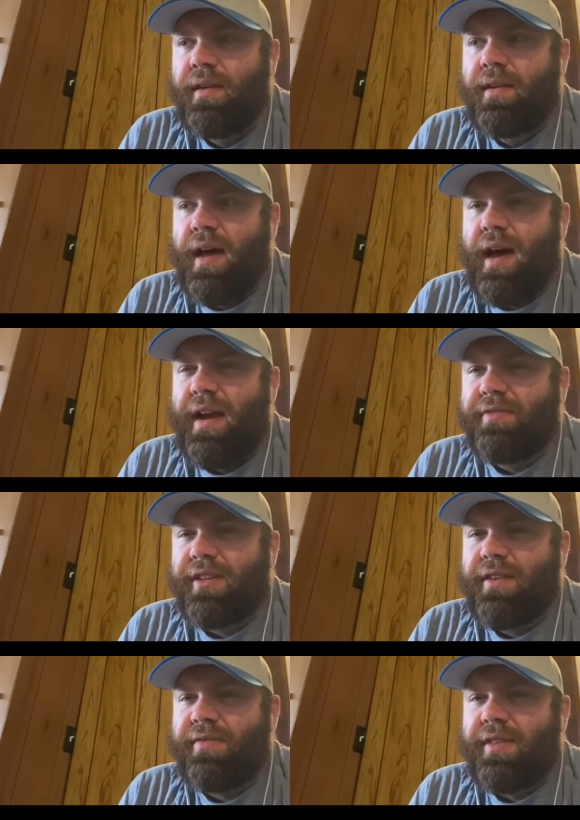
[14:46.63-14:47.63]
I'd have to
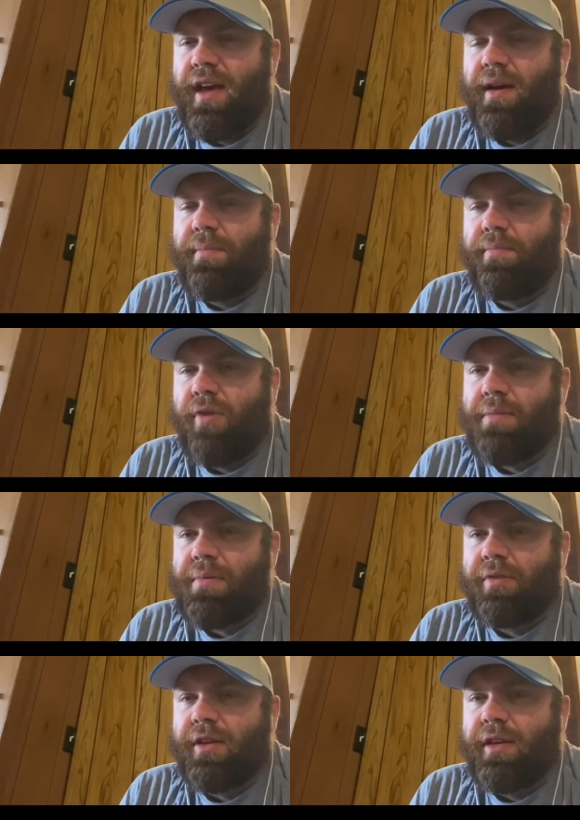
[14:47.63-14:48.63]
give them
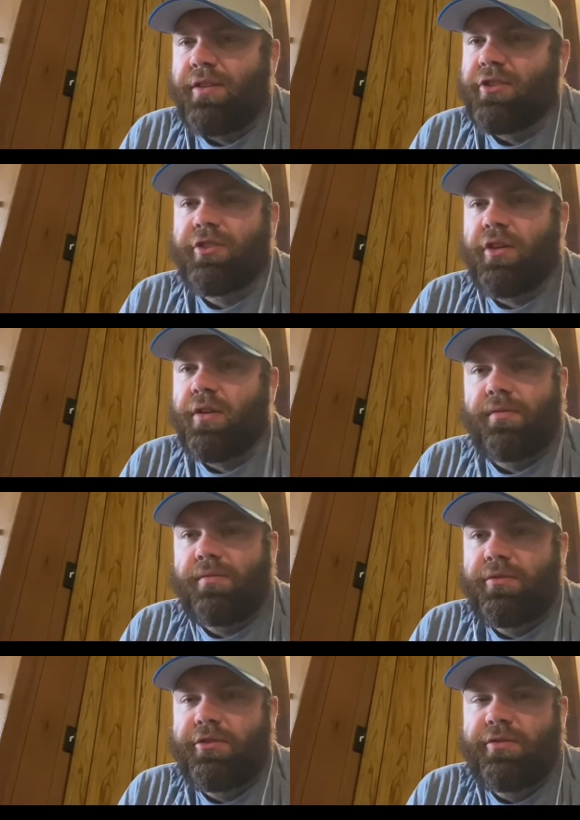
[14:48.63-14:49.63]
probably just a...
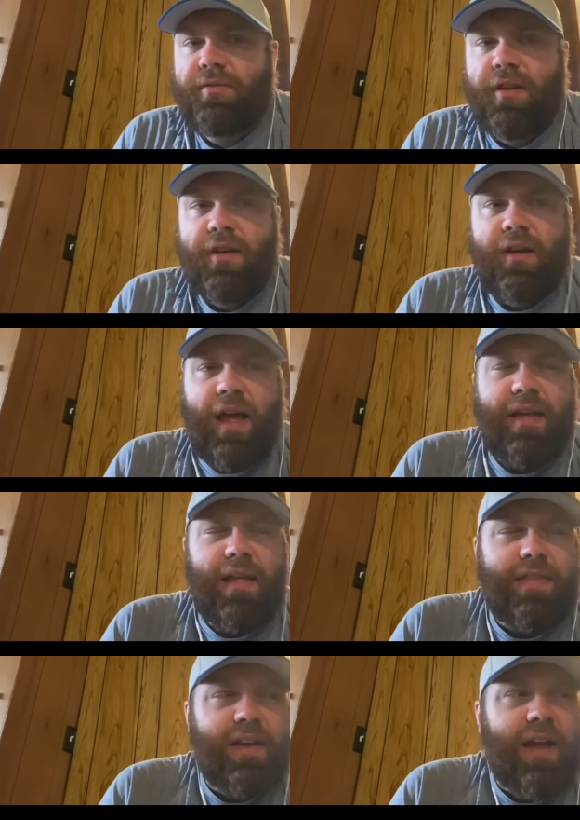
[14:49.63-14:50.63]

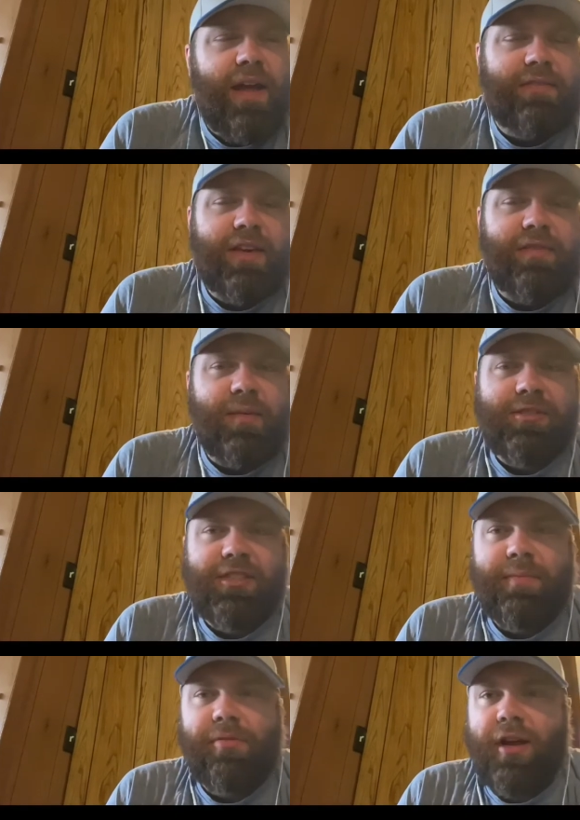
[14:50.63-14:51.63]
I think I'd have to give them a
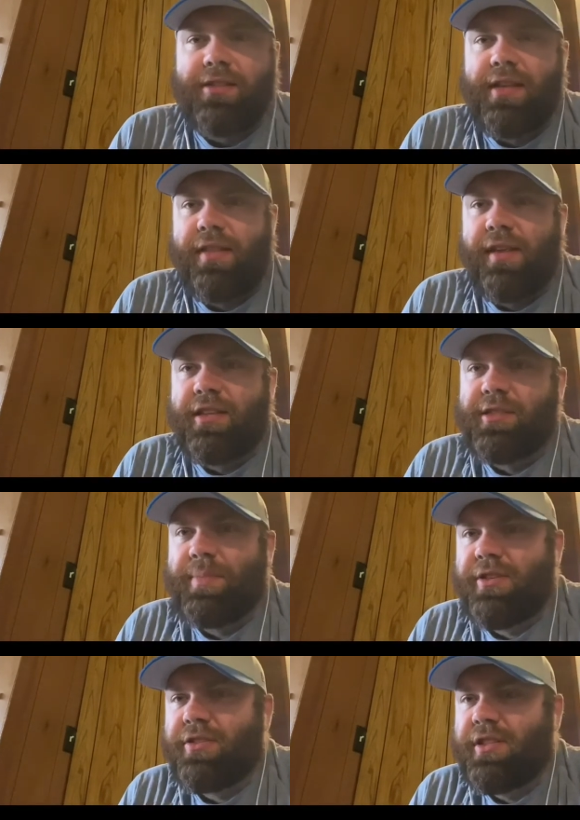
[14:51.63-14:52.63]
C+. I think the
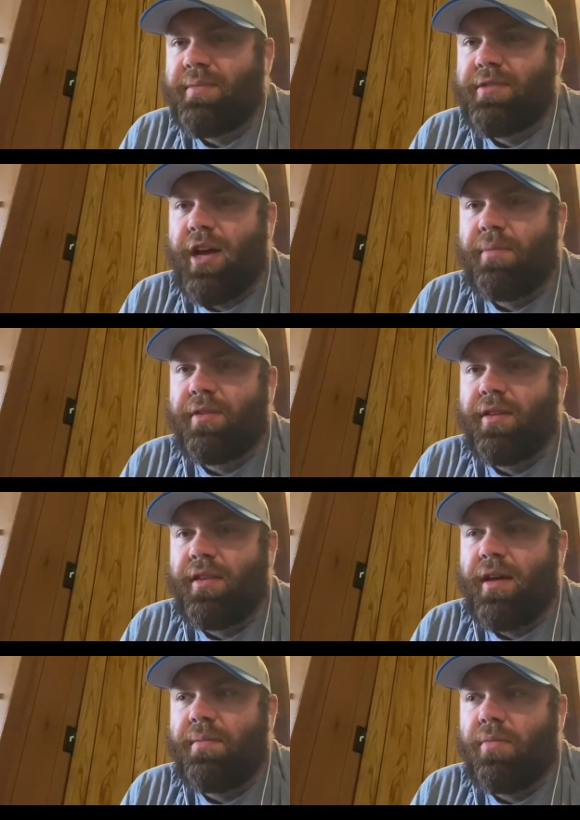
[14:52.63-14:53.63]
special teams helped
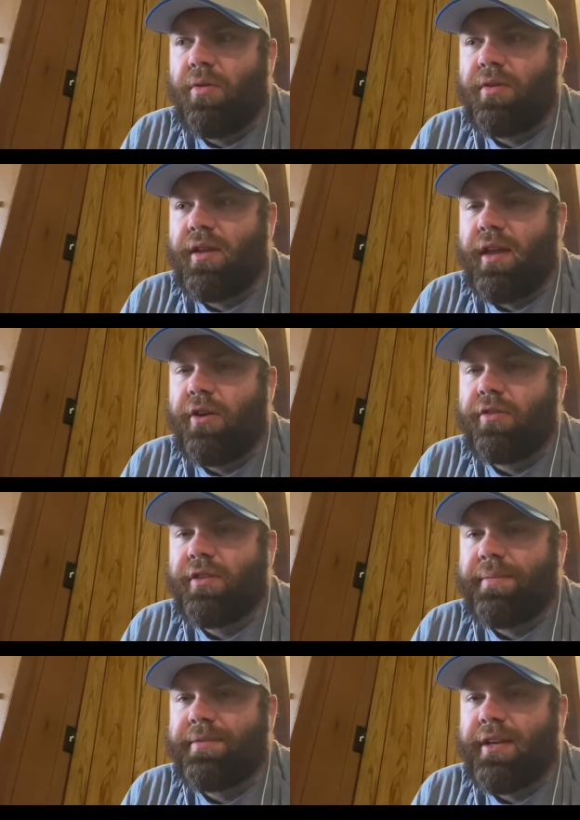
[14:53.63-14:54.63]
them more than they hurt
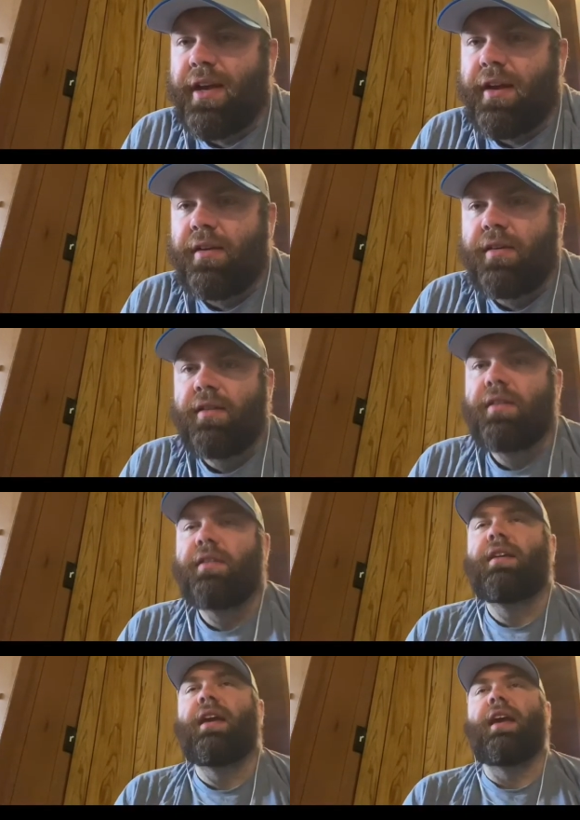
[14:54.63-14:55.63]
them today.
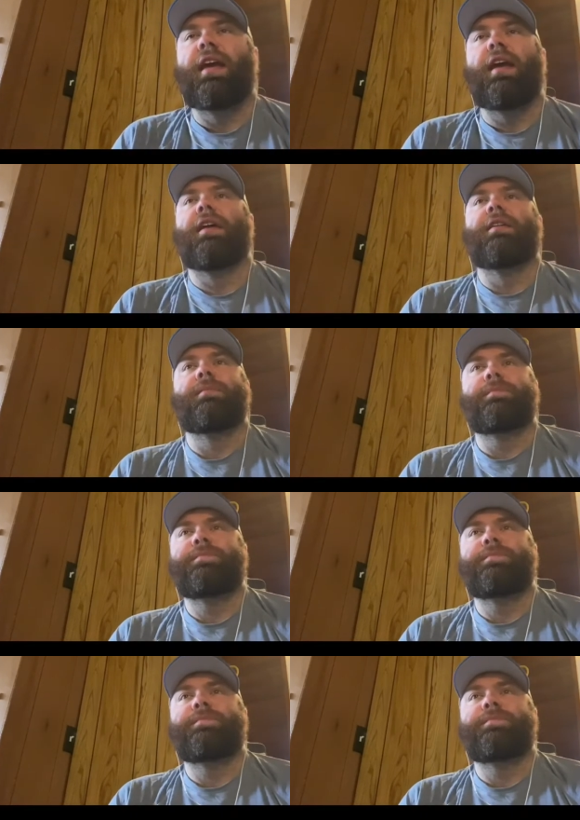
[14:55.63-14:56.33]
And...